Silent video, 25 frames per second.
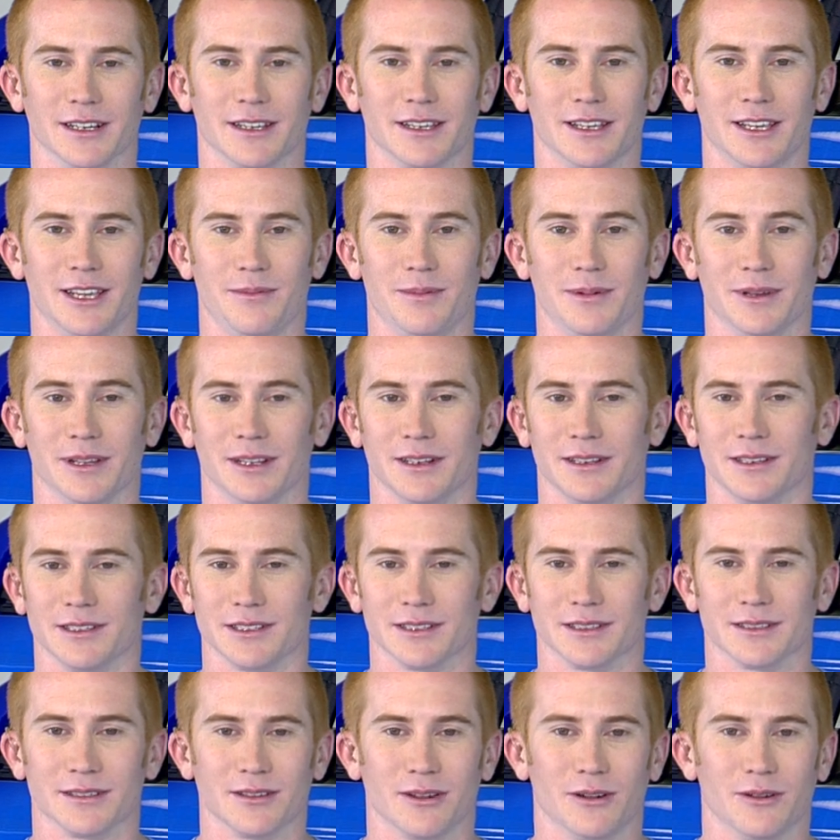keep it
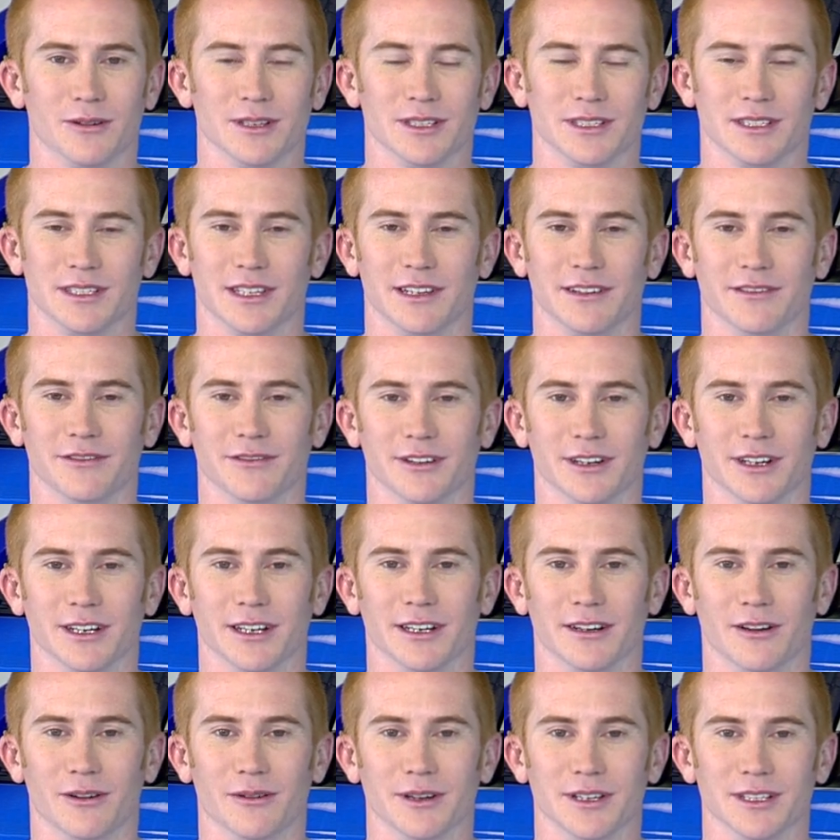just always different
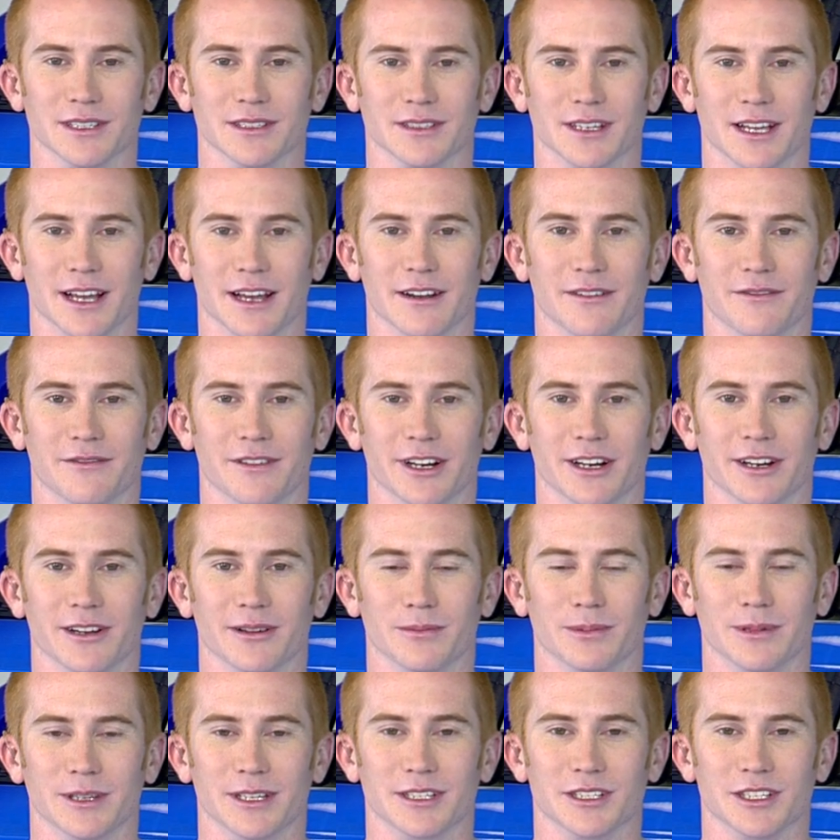and always kind of
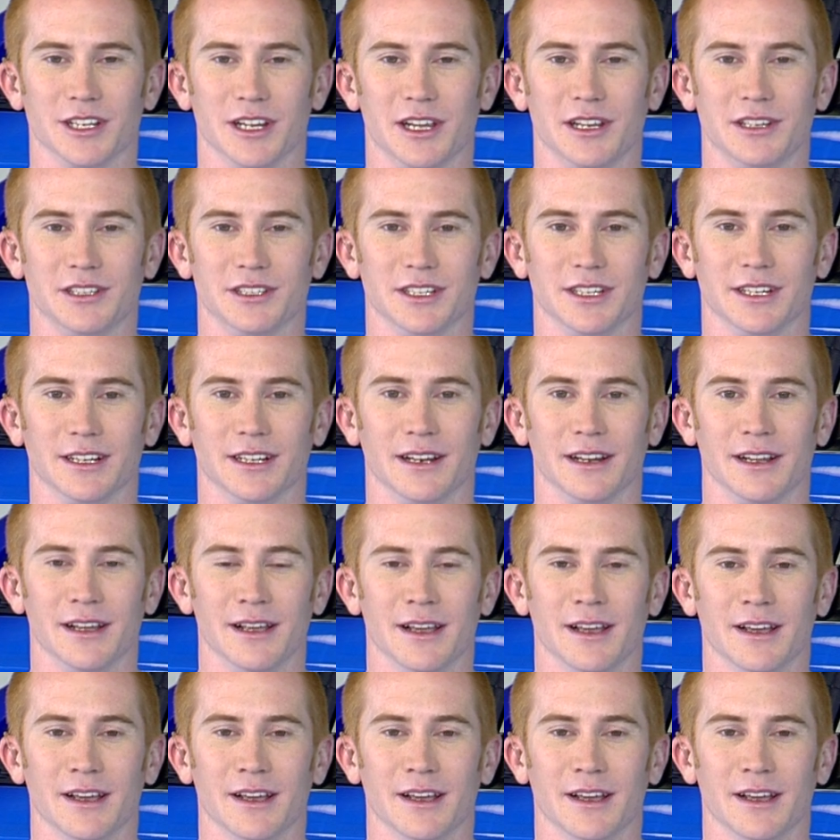variably changing, and